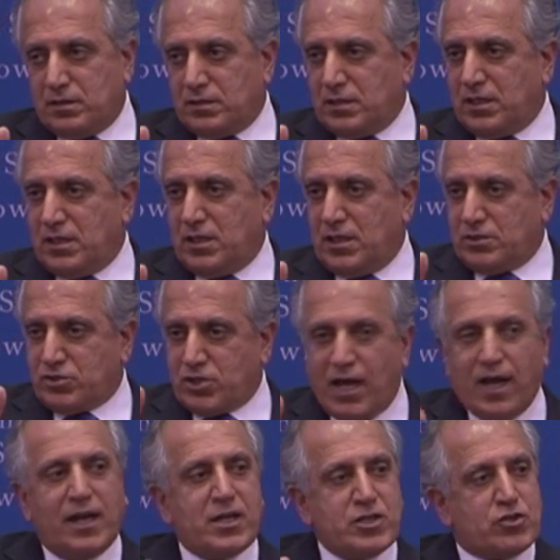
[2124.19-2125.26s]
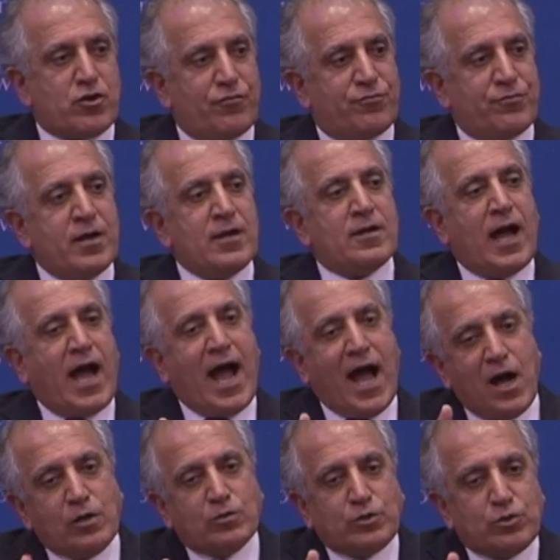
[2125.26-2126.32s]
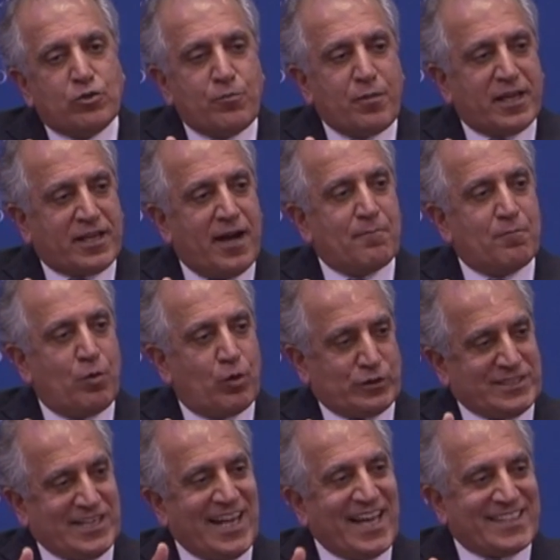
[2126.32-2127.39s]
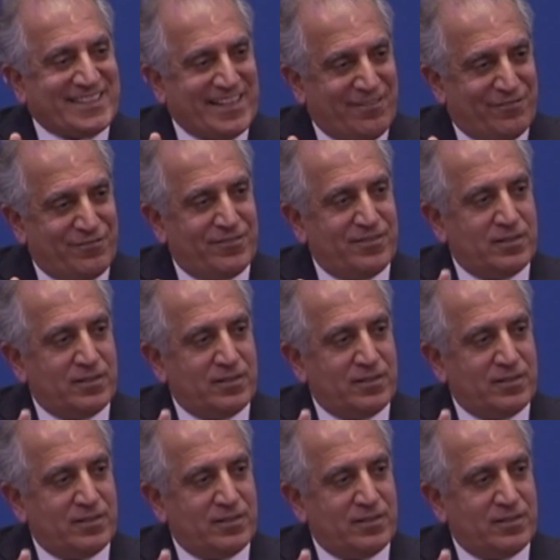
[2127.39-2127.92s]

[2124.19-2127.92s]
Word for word: the challenge of how do you become more selective